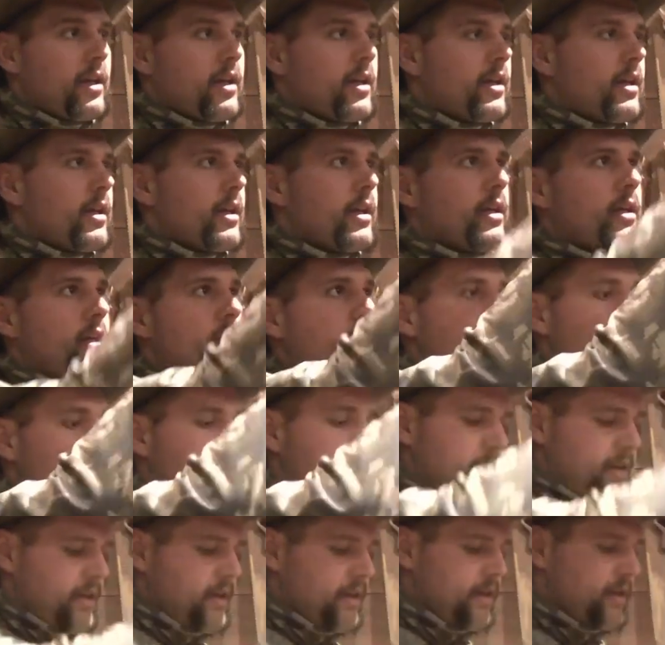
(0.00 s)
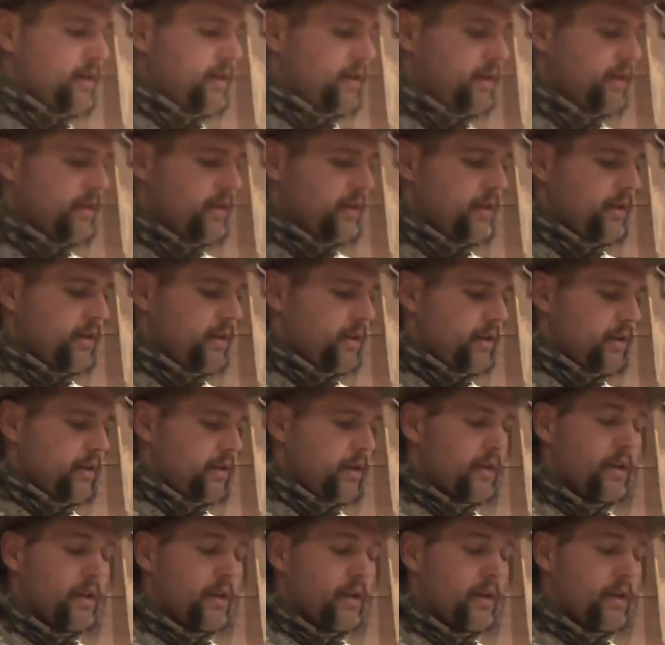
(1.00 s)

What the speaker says: (silence)